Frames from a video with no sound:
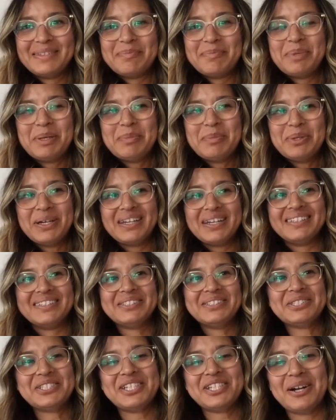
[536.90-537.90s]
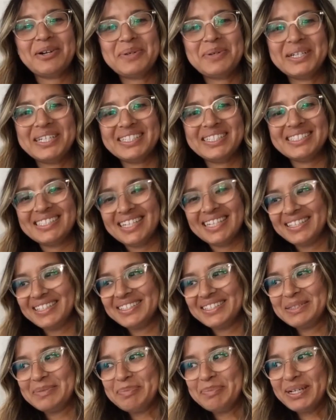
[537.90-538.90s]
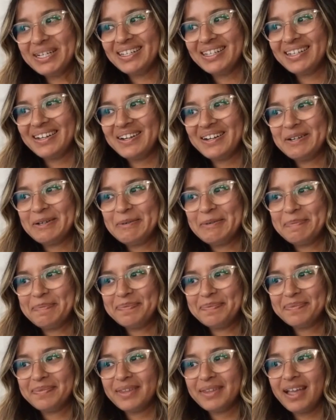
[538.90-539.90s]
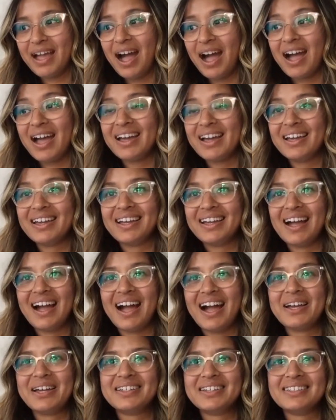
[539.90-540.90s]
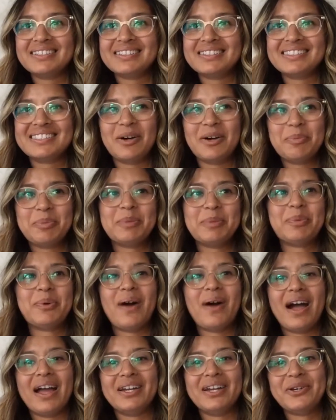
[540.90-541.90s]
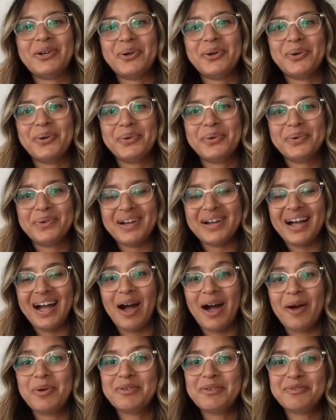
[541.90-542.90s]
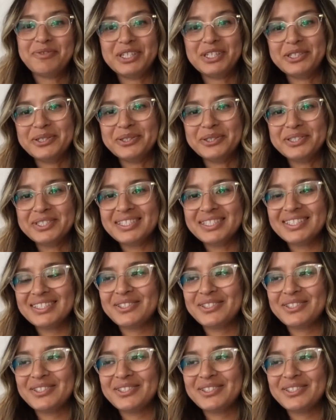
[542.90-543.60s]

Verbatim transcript: people get a little shocked when I say this, but um, I, I tell people I know how it feels